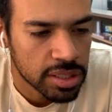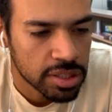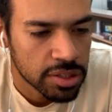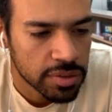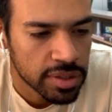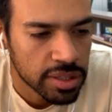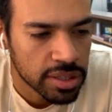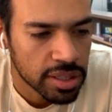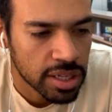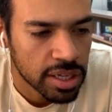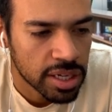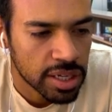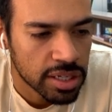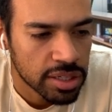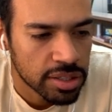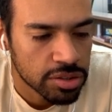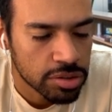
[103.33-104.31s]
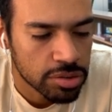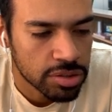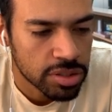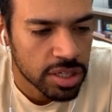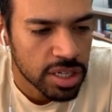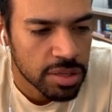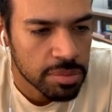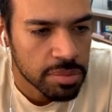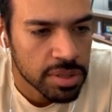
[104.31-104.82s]
trend line
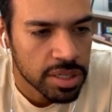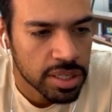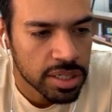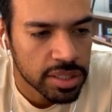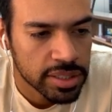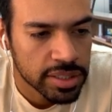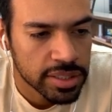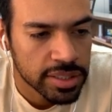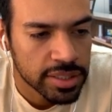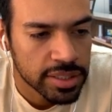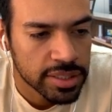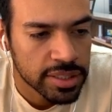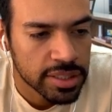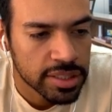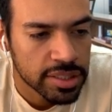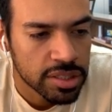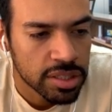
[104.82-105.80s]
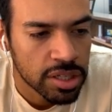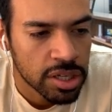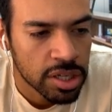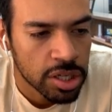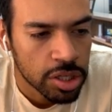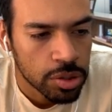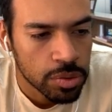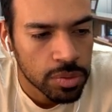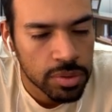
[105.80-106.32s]
today because,
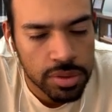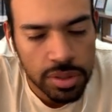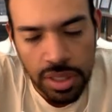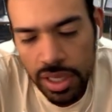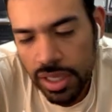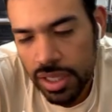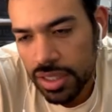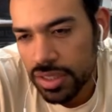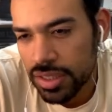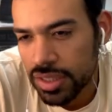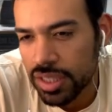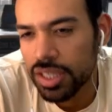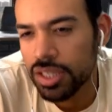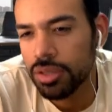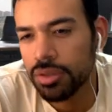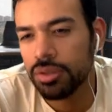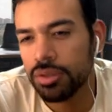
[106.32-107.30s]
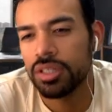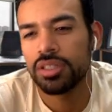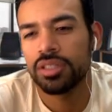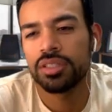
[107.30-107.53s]
like I say,